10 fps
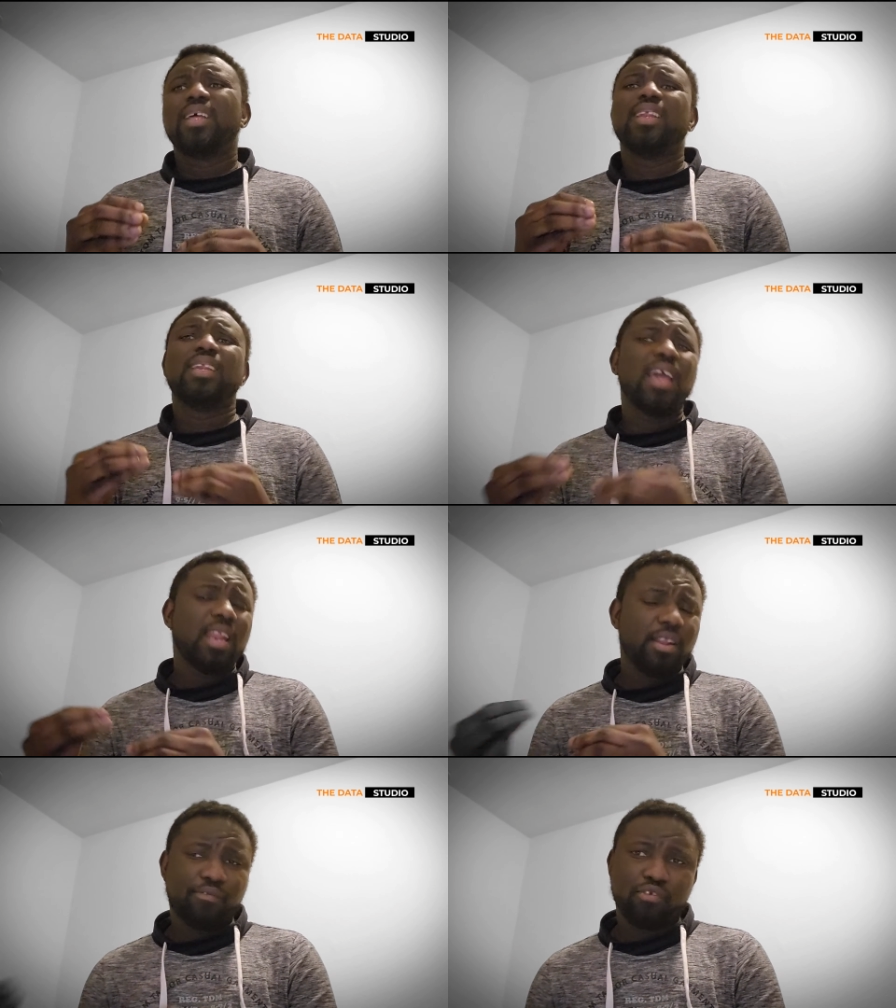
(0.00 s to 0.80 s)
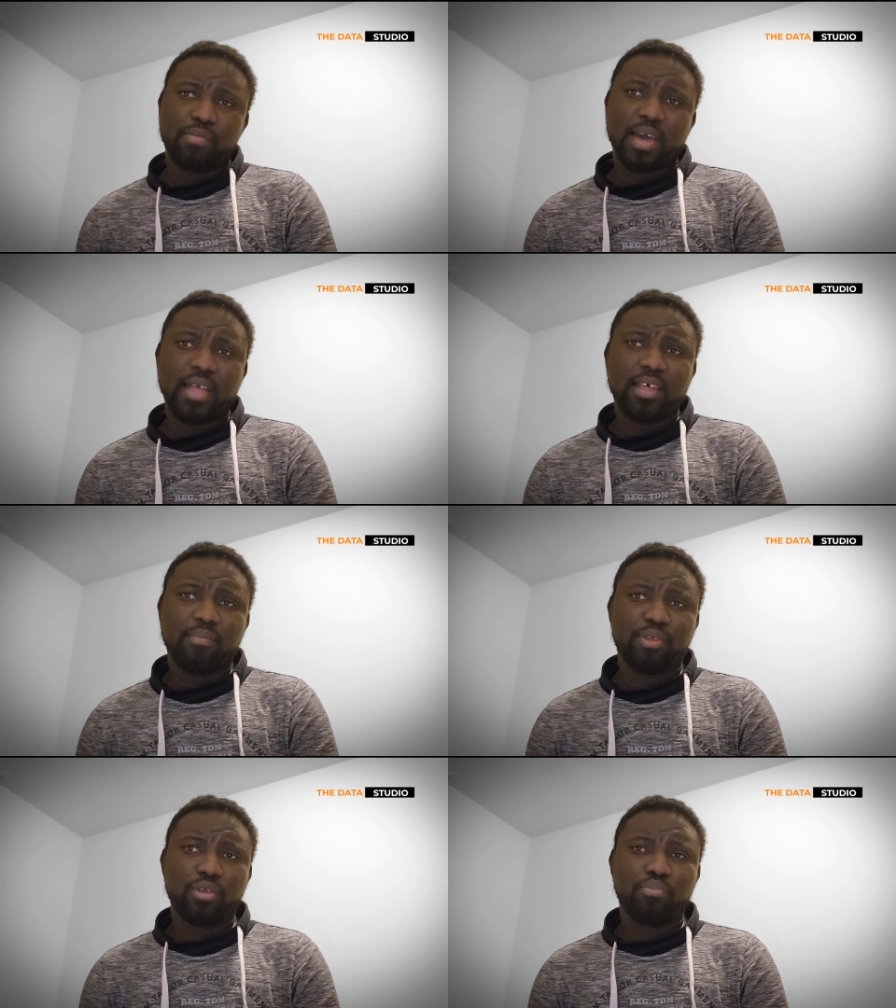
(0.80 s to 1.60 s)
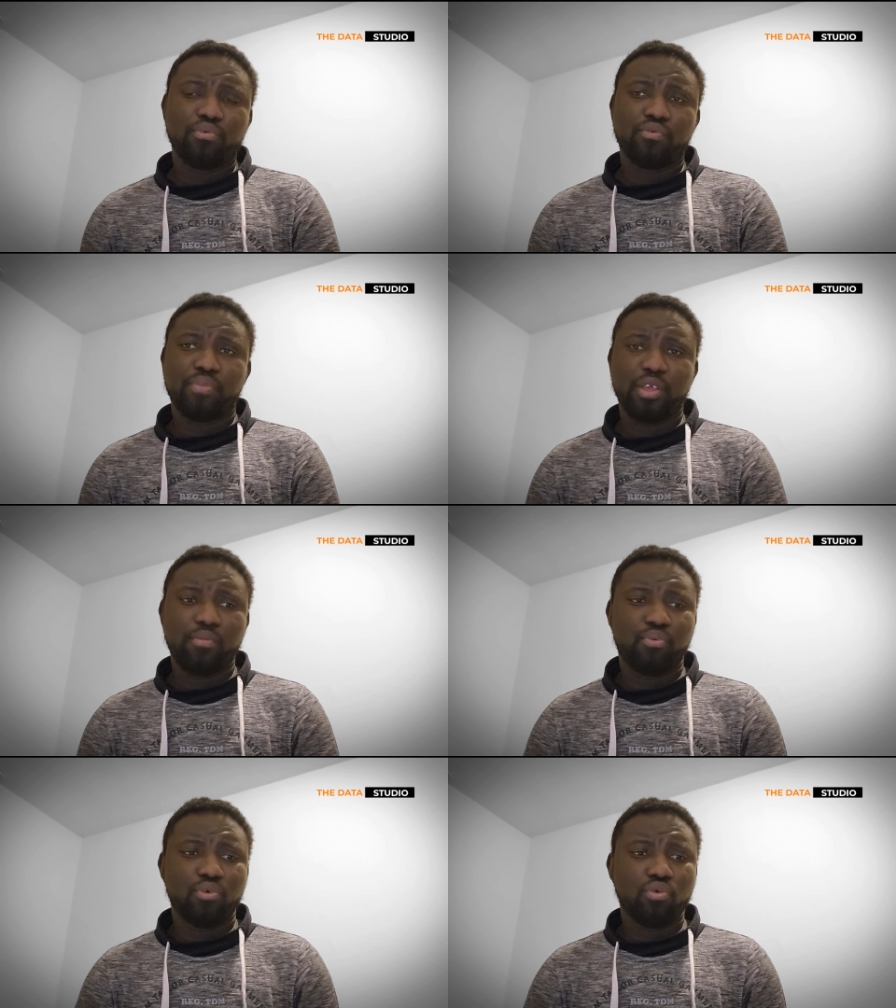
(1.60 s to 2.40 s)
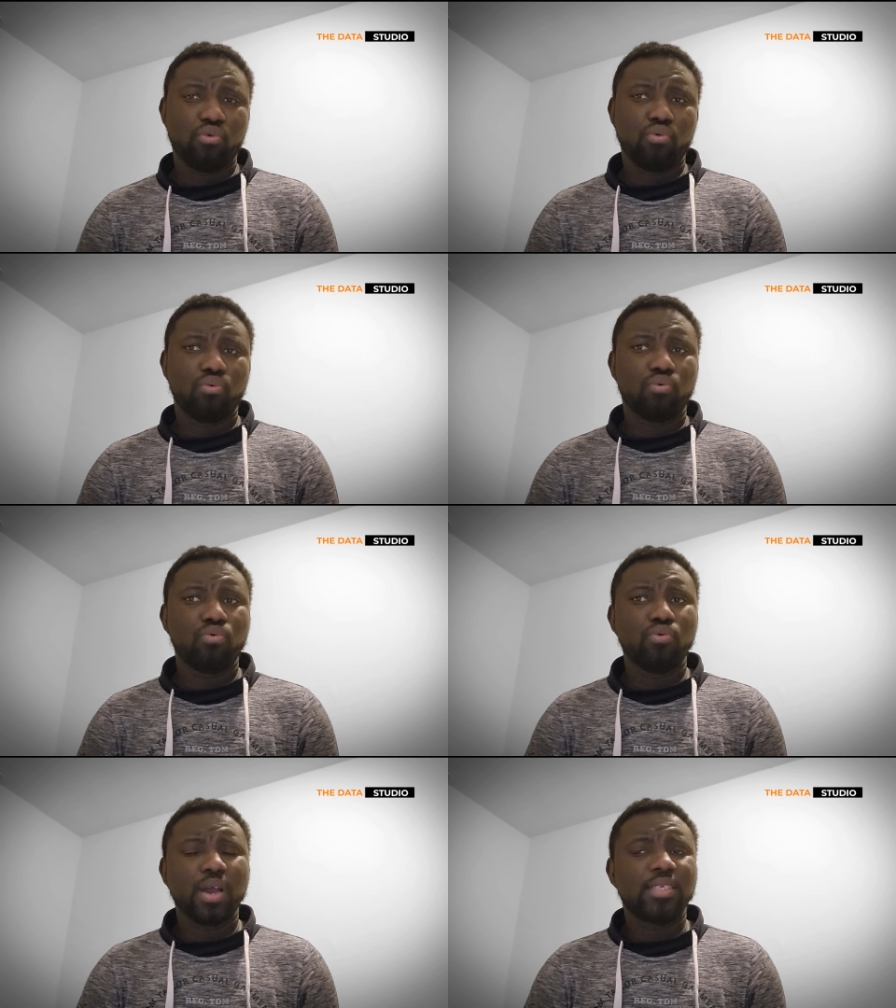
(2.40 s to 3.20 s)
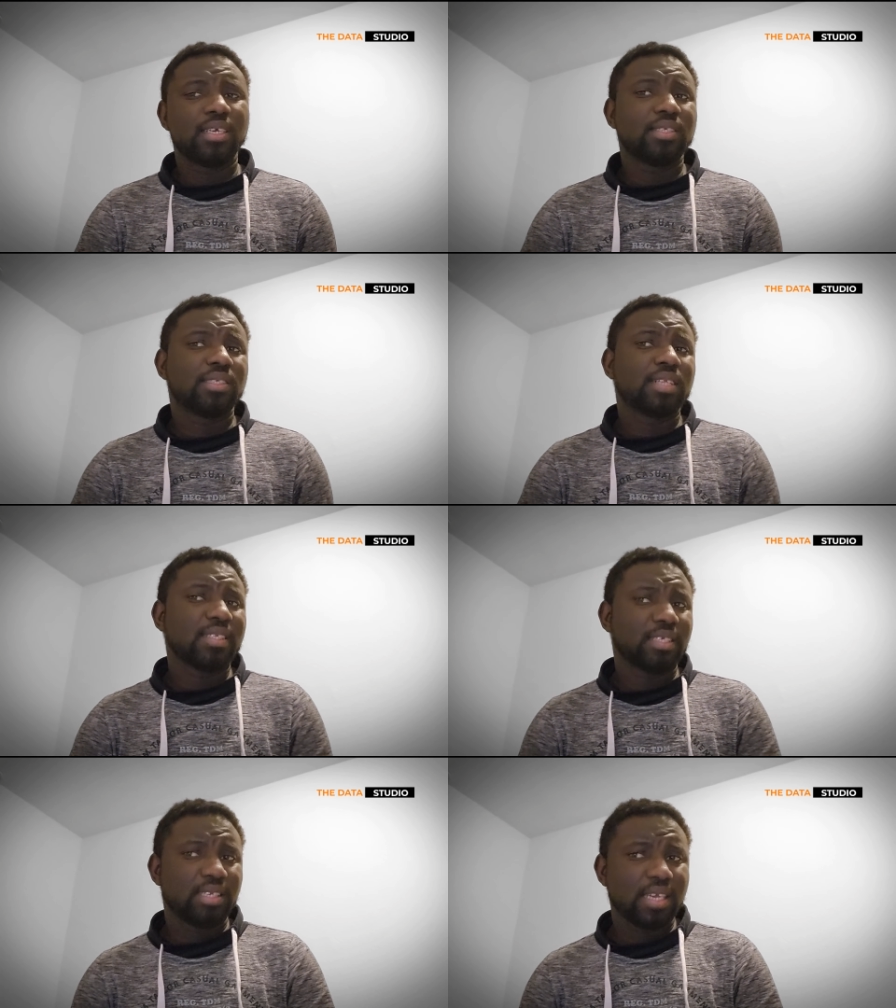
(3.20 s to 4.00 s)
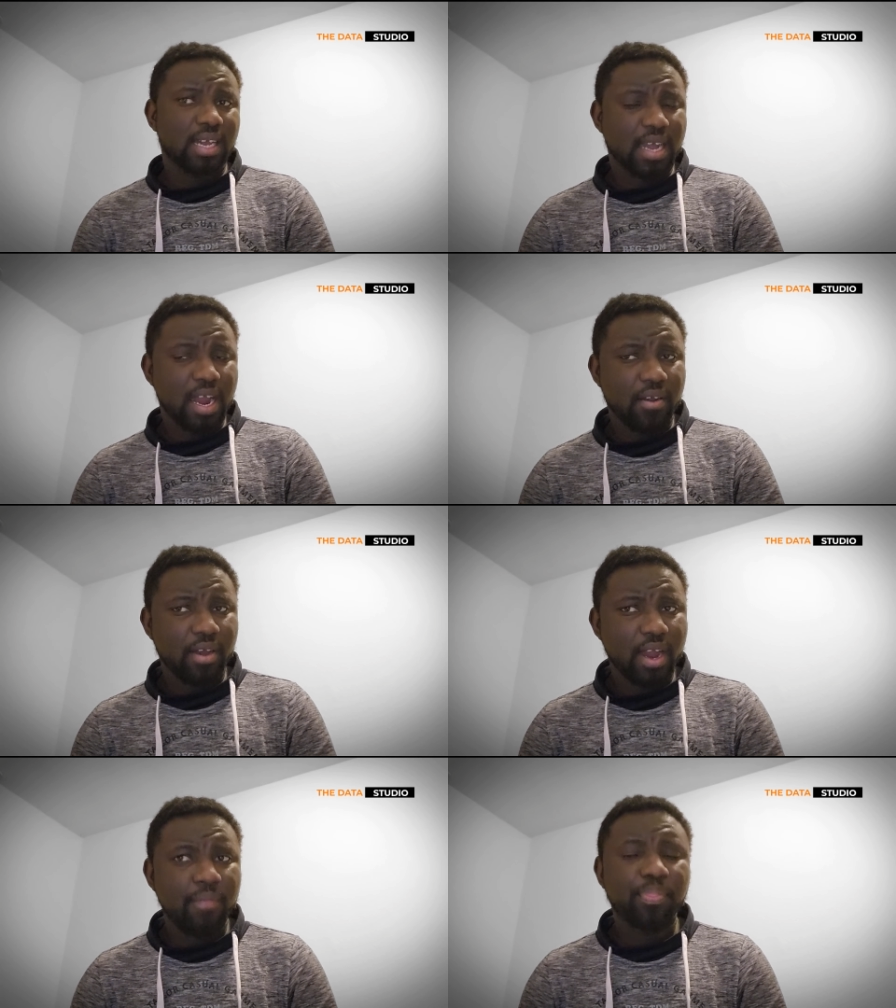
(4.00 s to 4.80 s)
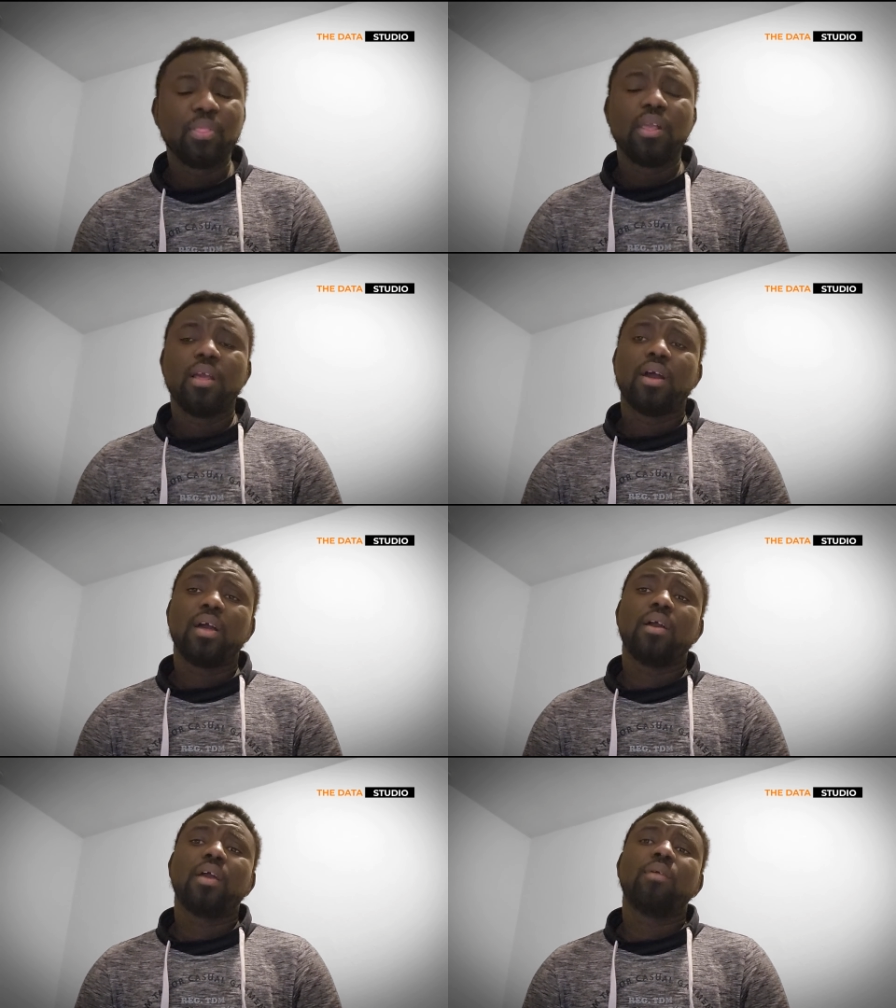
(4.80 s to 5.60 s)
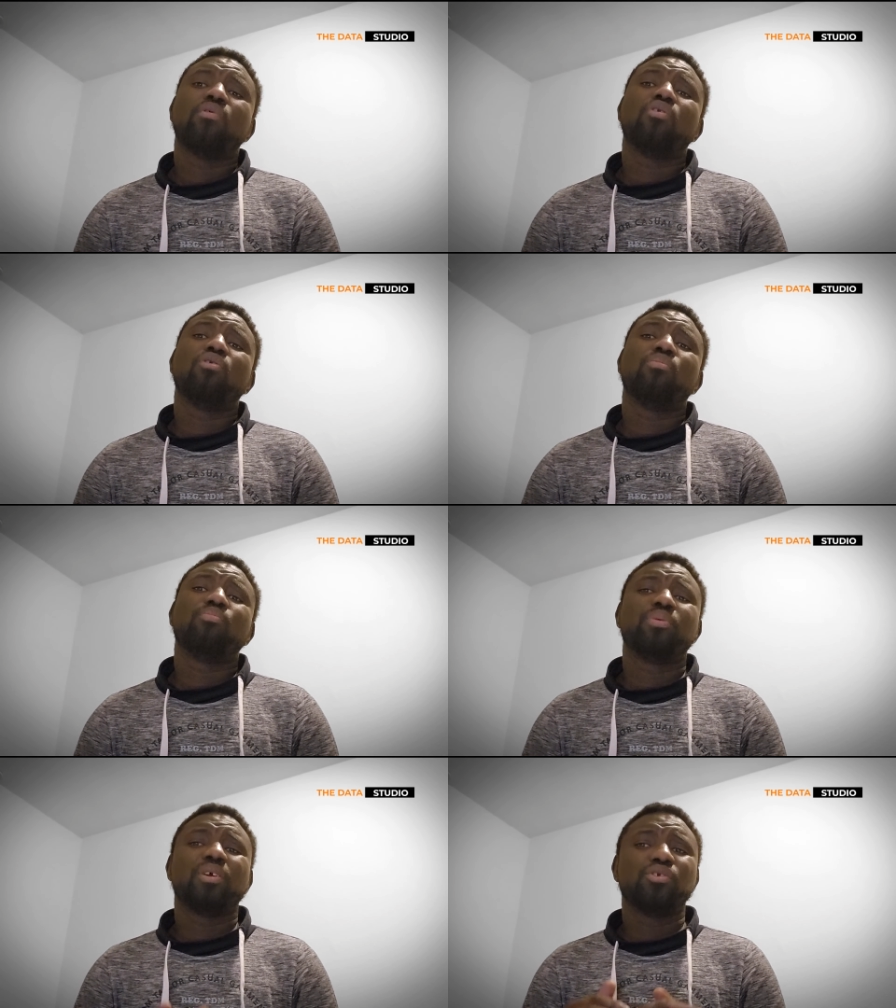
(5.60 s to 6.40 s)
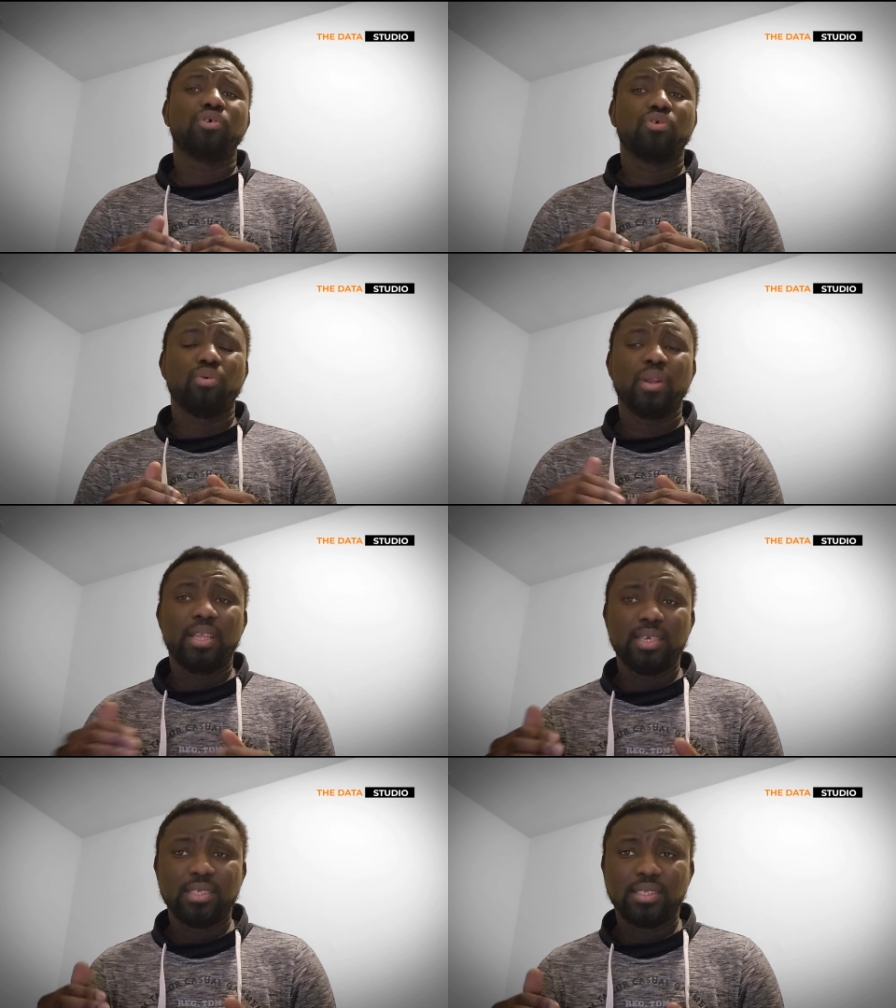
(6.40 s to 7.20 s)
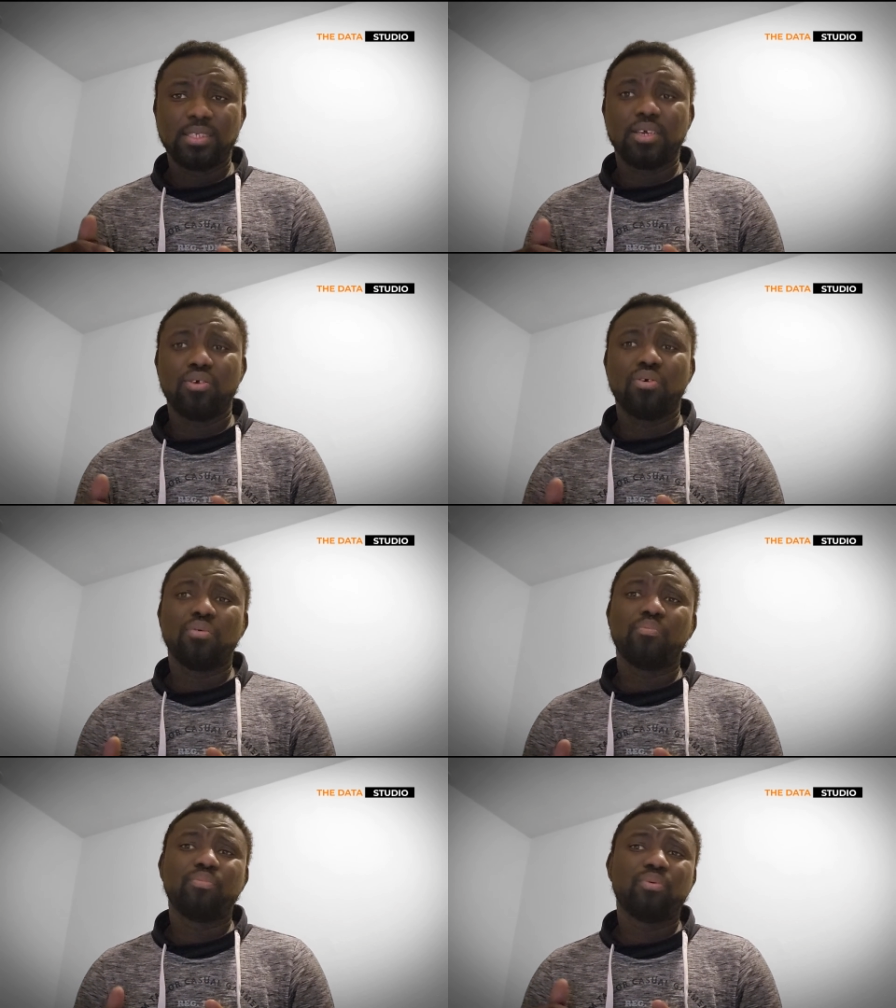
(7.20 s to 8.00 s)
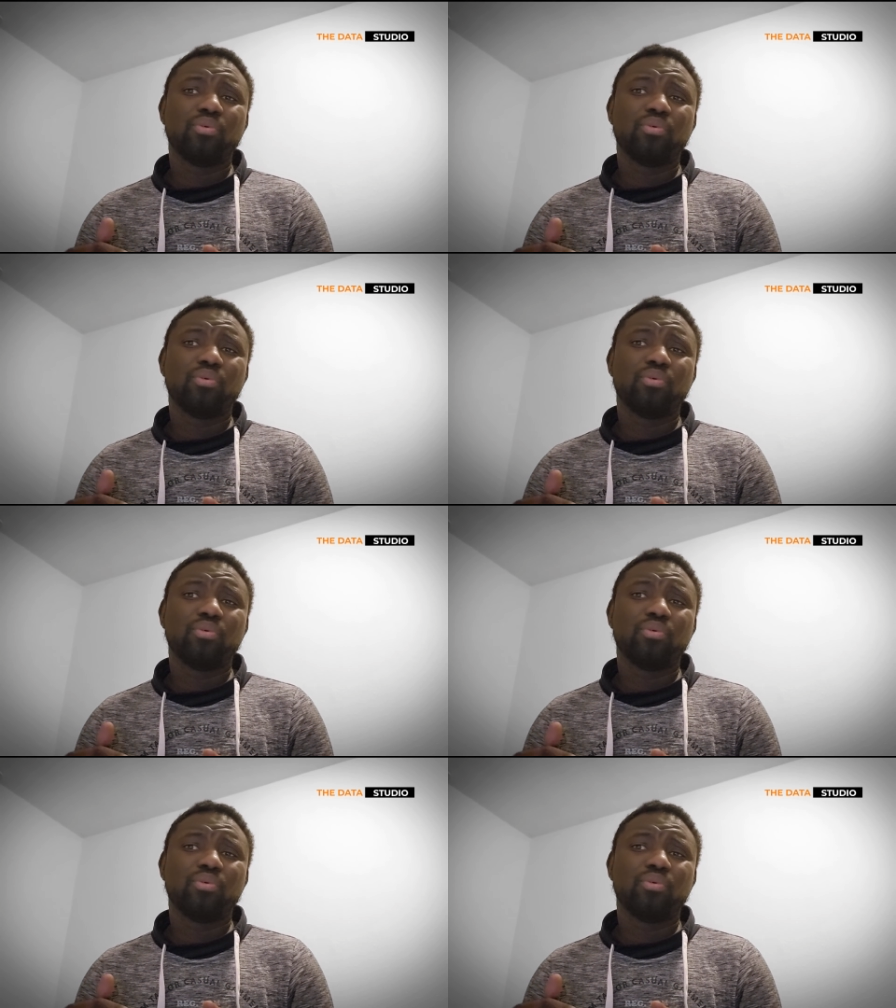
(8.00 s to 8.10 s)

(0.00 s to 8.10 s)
learning from other people who are just starting their career, or your colleagues, or